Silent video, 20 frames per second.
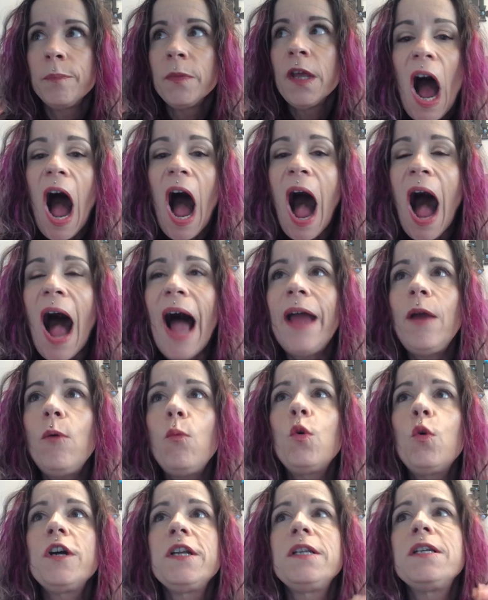I
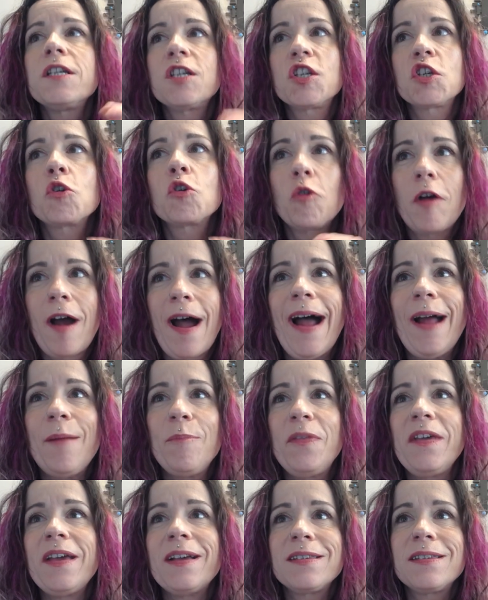would
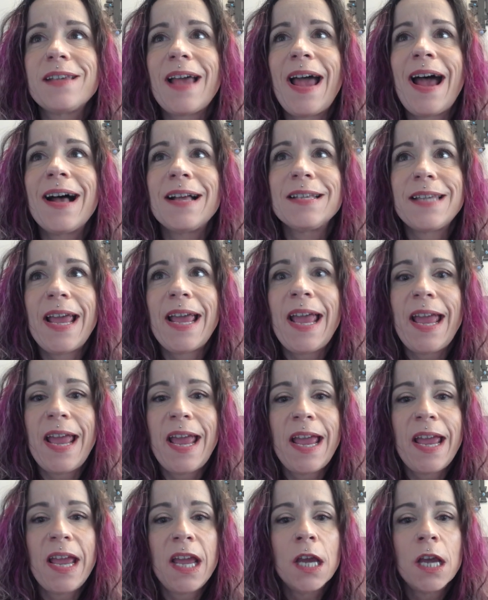describe this as
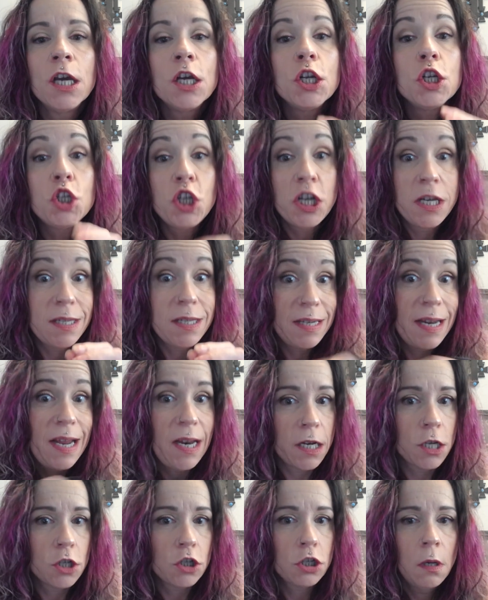a cheese
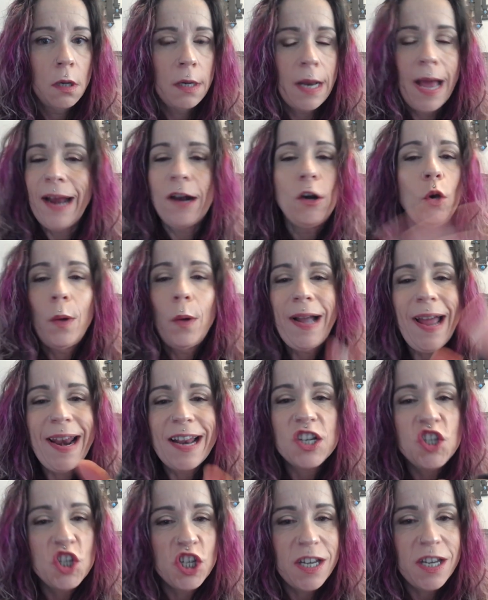Danish. Now, I don't know what
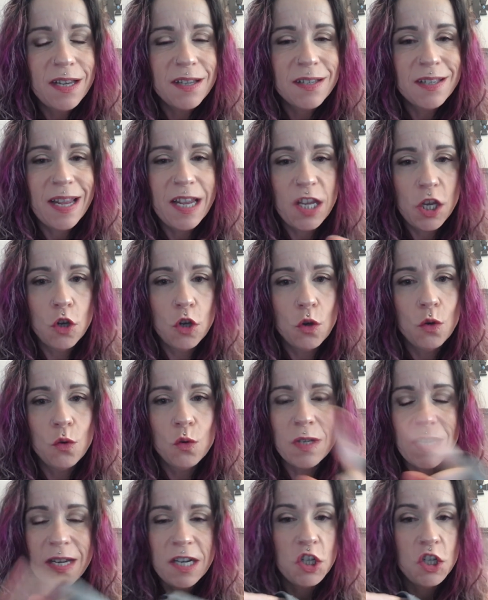kind of cheese they
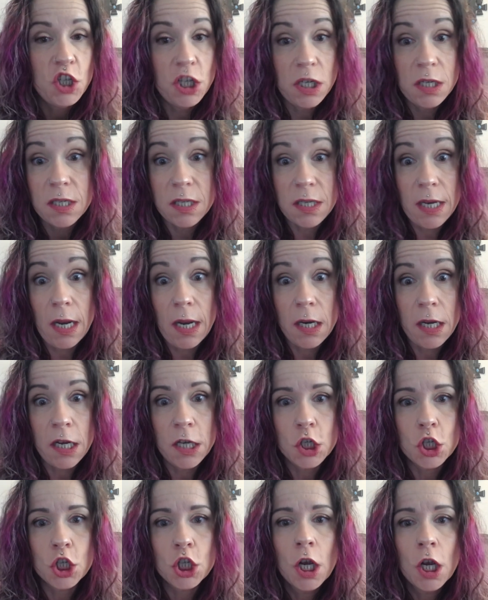use in a cheese
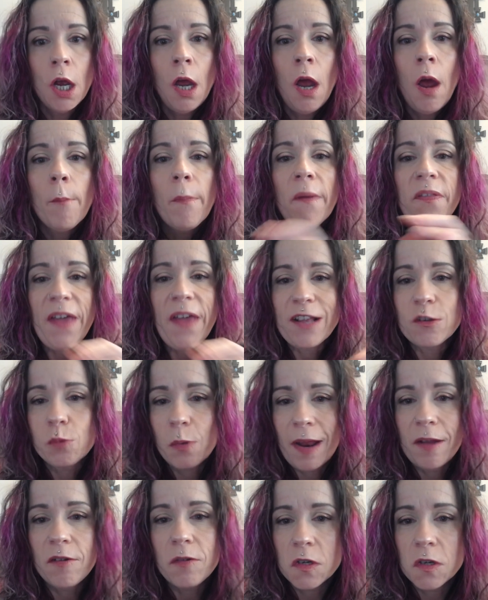Danish, but that's
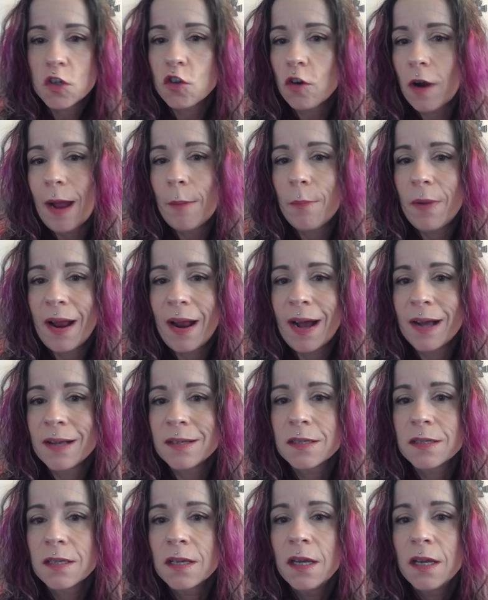what I would describe it
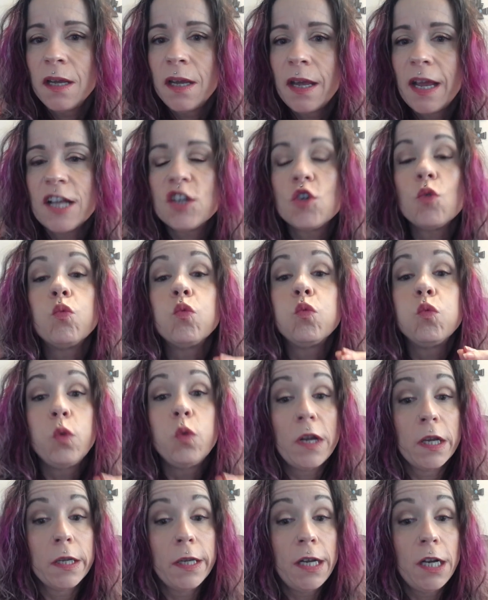as. It's
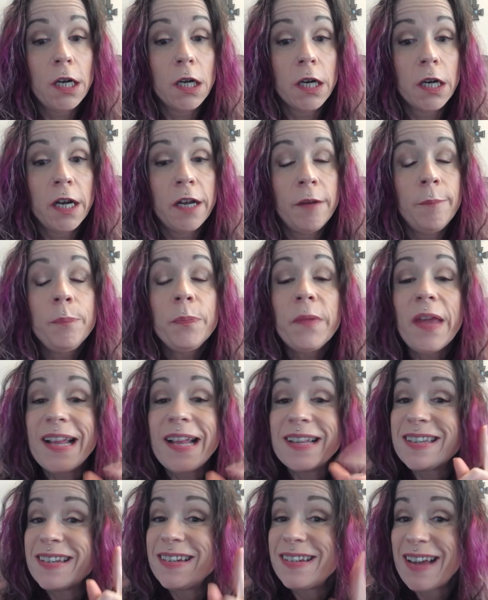really good.
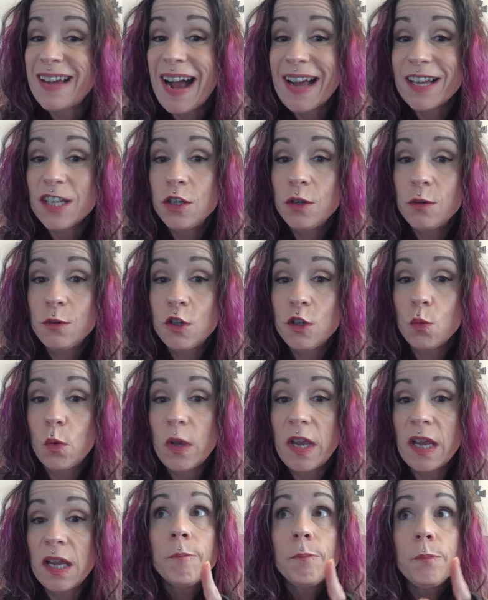It's not too
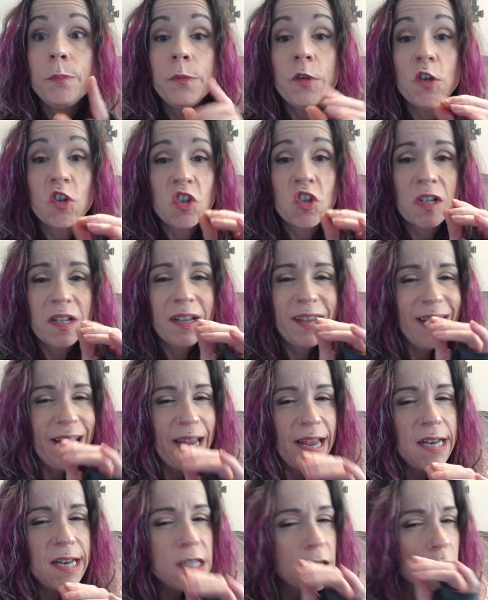sweet. There's a
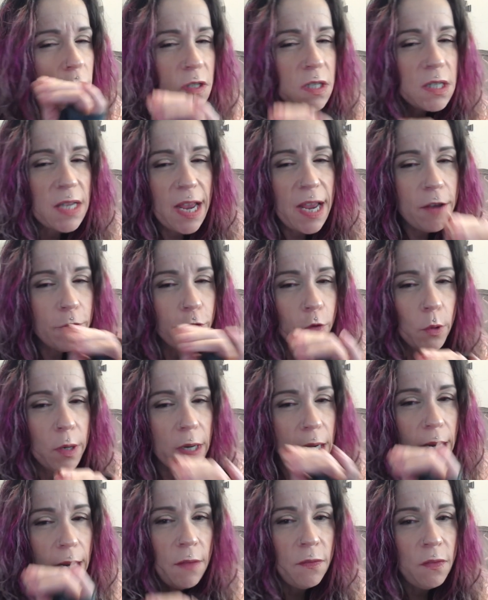hint of
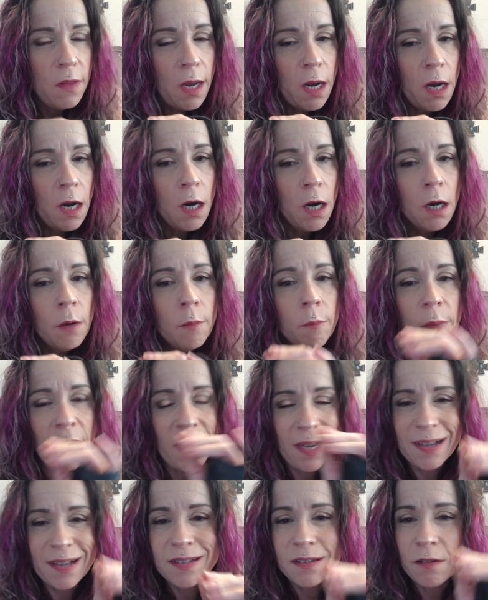savory in there
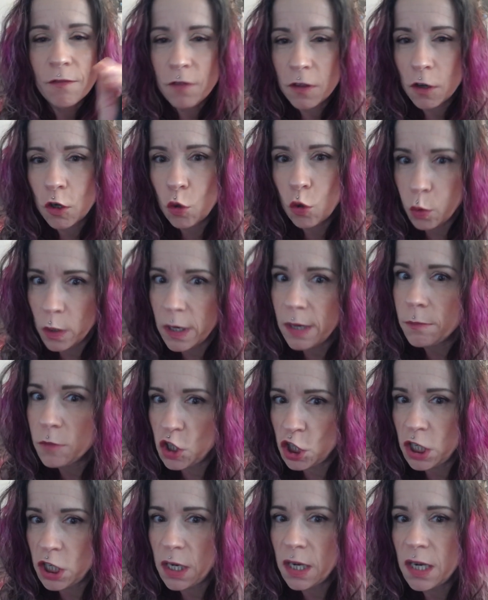because of the cream
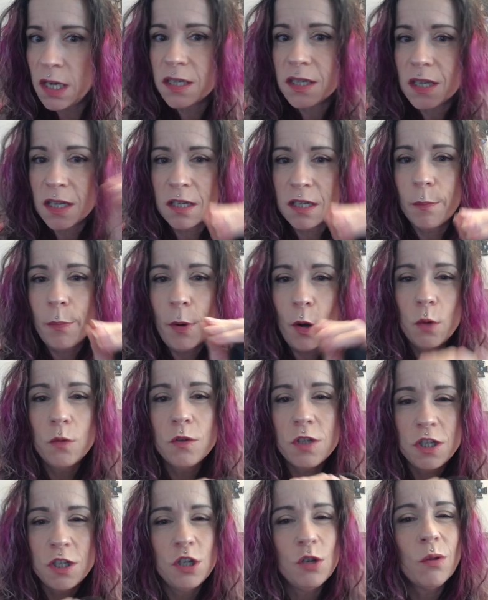cheese as
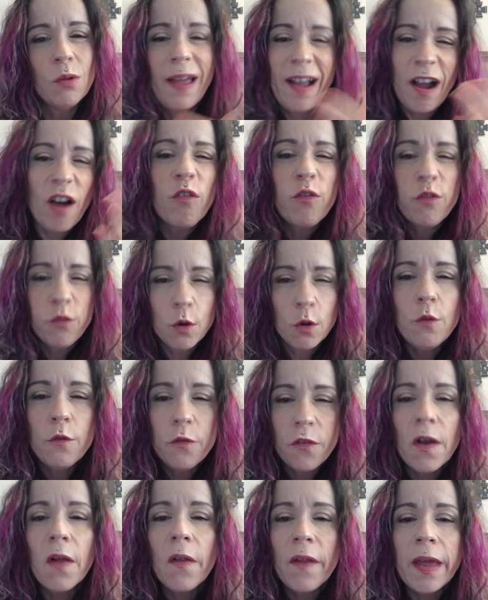opposed to like a fruit
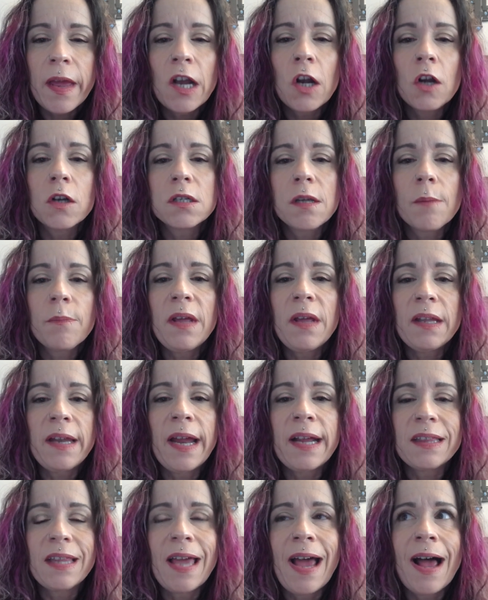filling or something
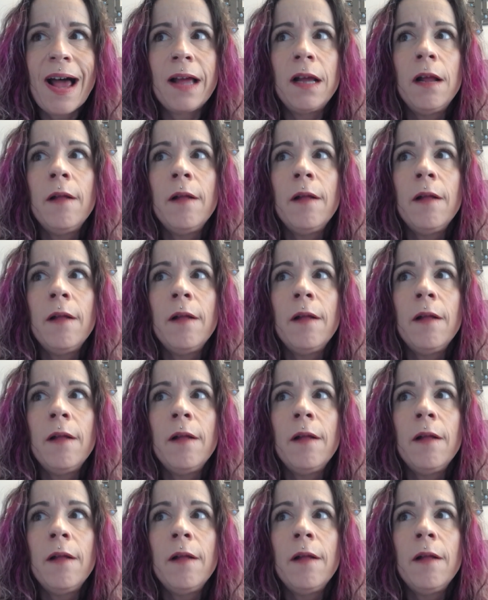like that.